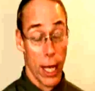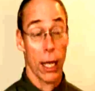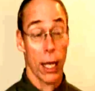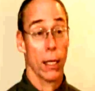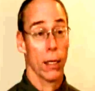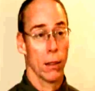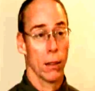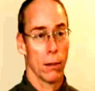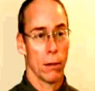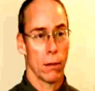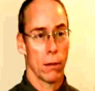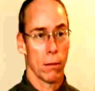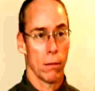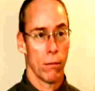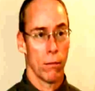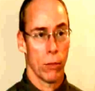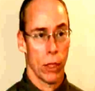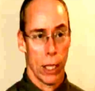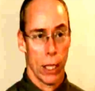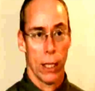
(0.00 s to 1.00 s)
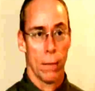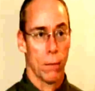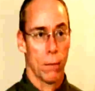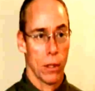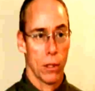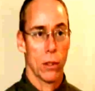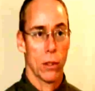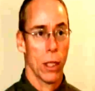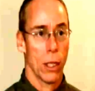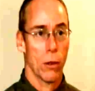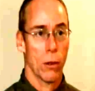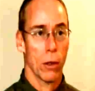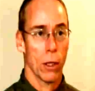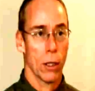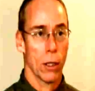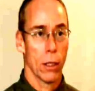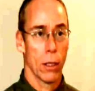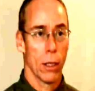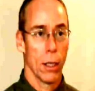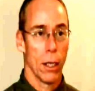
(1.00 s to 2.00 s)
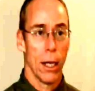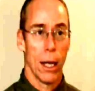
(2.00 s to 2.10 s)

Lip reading: taken to keep this secret.